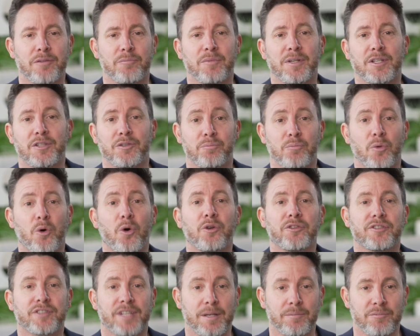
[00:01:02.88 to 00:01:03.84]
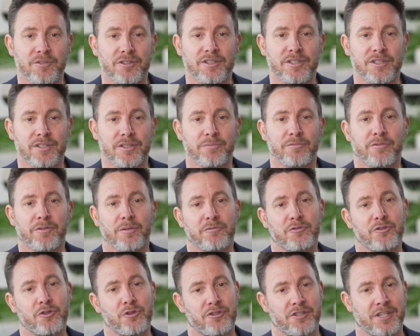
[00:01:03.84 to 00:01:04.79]
means more skepticism from
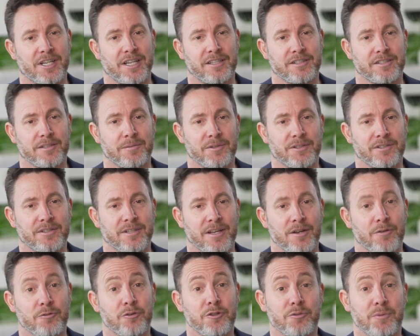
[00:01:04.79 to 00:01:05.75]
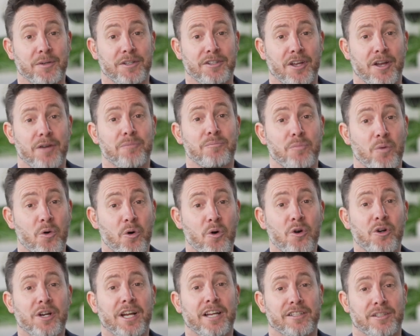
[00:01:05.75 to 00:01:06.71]
future customers, which means more
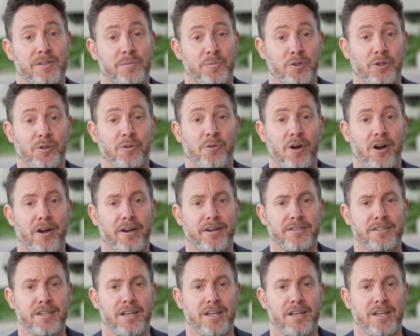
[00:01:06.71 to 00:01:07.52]
customer inquiries,